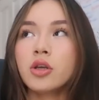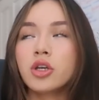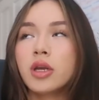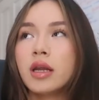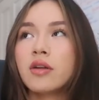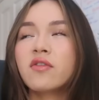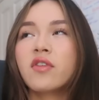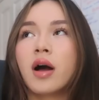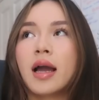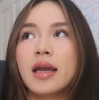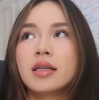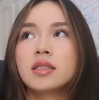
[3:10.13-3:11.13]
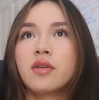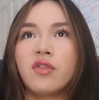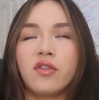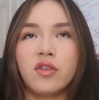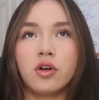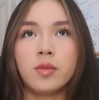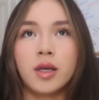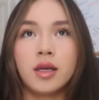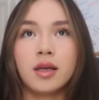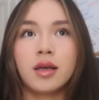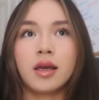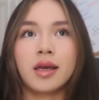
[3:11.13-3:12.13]
You need to find
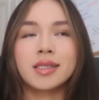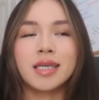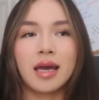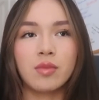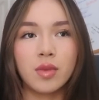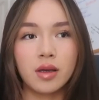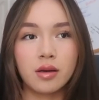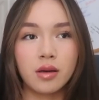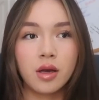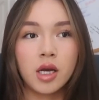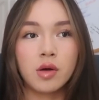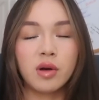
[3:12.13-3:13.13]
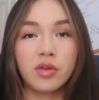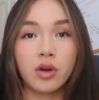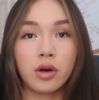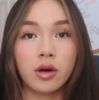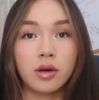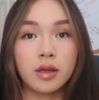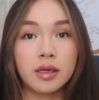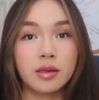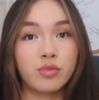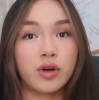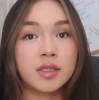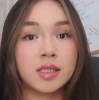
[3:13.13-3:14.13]
fulfillment and contentment with not only
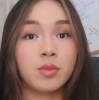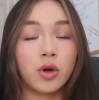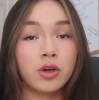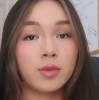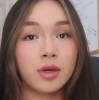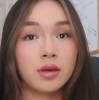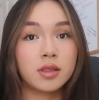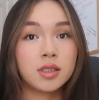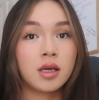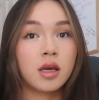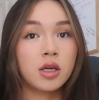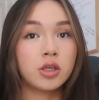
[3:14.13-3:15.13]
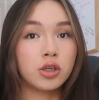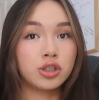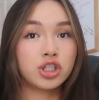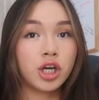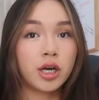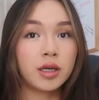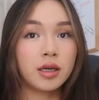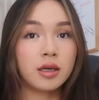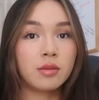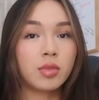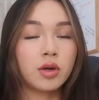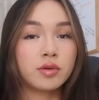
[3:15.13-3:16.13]
the present moment, your
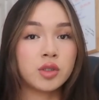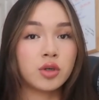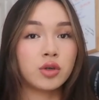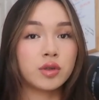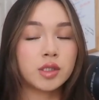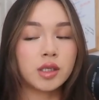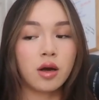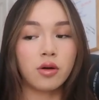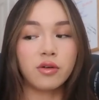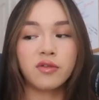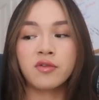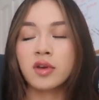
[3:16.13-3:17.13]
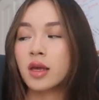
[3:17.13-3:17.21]
journey, but also yourself.